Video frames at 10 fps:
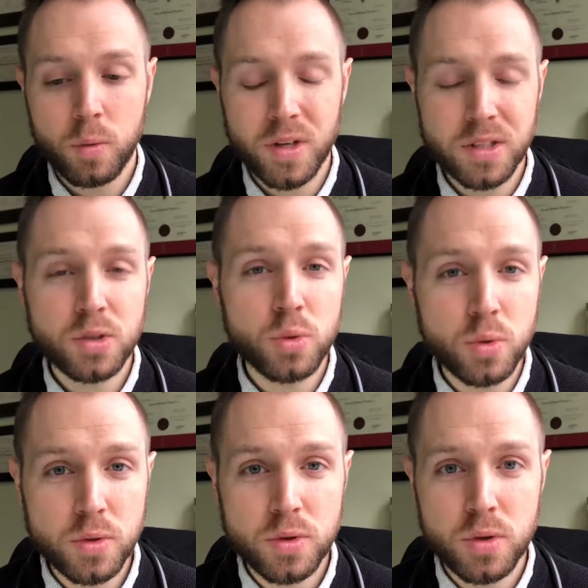What
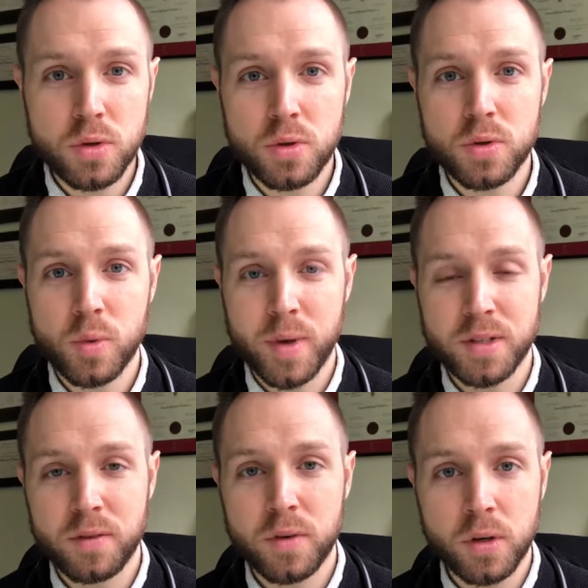tools do you use? What
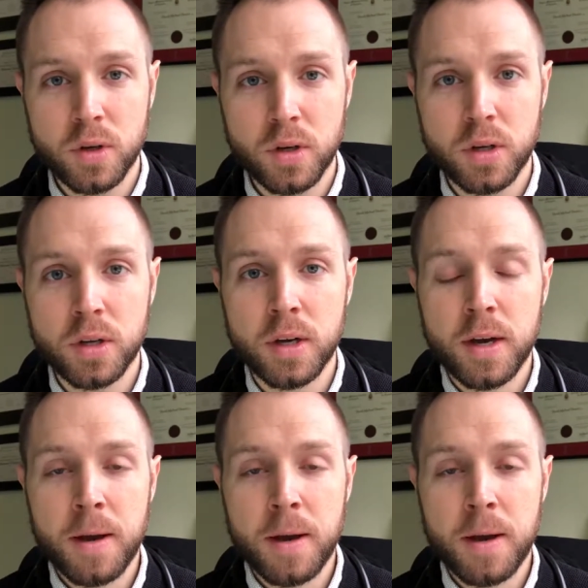makes you feel good?